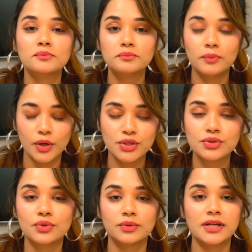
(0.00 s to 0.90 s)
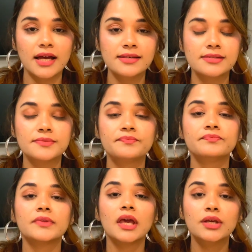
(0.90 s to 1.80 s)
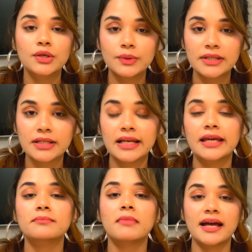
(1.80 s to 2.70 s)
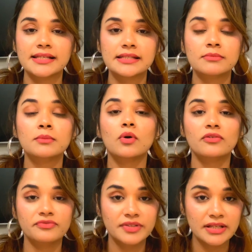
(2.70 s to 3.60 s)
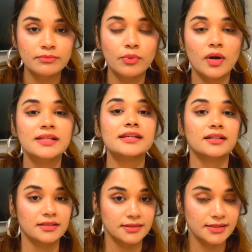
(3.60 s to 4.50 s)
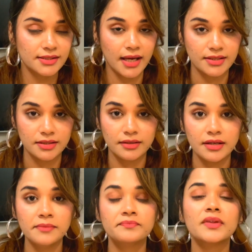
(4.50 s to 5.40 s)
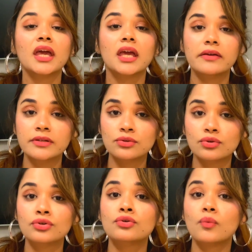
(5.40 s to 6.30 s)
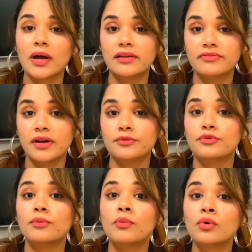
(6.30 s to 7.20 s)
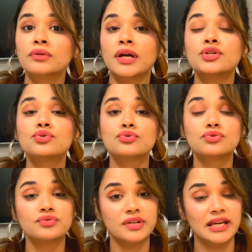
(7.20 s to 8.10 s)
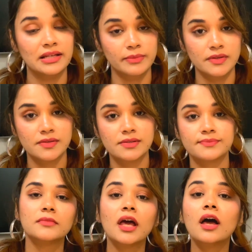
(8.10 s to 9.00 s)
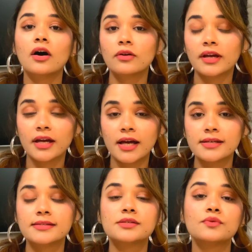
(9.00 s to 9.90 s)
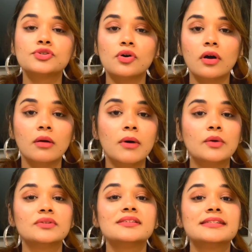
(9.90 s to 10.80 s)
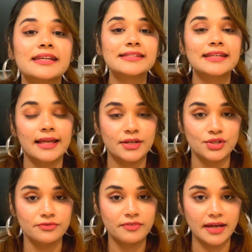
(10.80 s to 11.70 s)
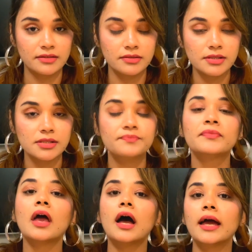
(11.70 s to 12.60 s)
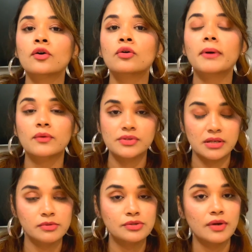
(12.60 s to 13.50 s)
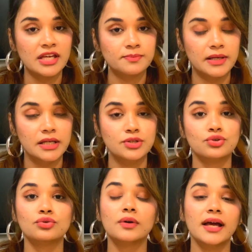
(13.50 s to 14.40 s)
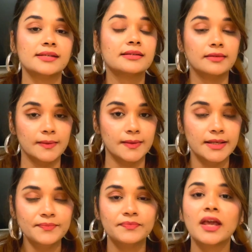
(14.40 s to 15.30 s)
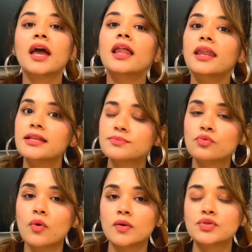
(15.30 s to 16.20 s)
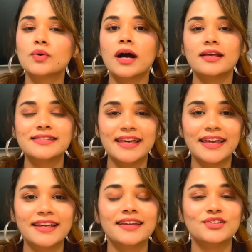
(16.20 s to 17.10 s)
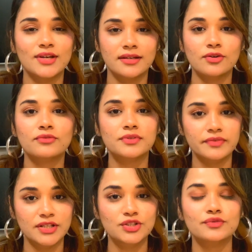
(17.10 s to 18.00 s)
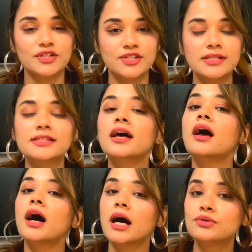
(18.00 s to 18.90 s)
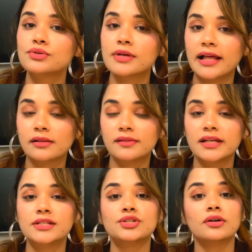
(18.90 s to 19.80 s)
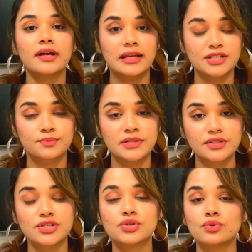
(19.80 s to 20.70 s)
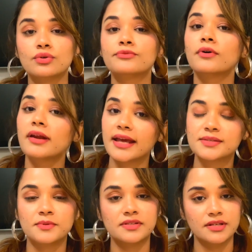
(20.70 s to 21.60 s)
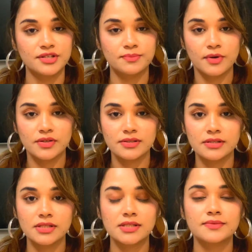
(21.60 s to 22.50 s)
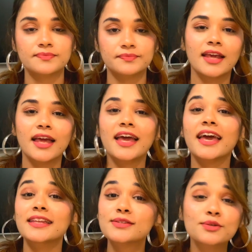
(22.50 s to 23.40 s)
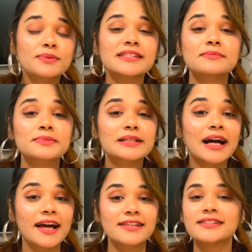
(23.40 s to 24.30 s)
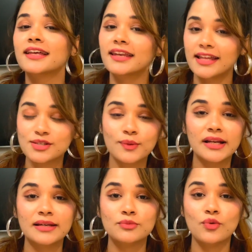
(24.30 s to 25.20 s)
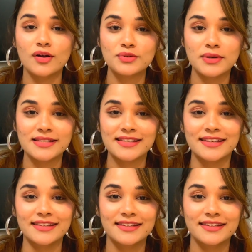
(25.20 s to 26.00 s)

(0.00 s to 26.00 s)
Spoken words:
Point to note guys, you can claim maximum of 10 points under this category, even though you qualify for more than 2 to 3 elements. Okay guys, this was all about the 6 selection factors. I hope I was able to explain it to you guys clearly. Let's move on to our second agenda of the video, which is how to calculate your eligibility score for express entry process. It's super simple guys. Let's quickly move on to our screen.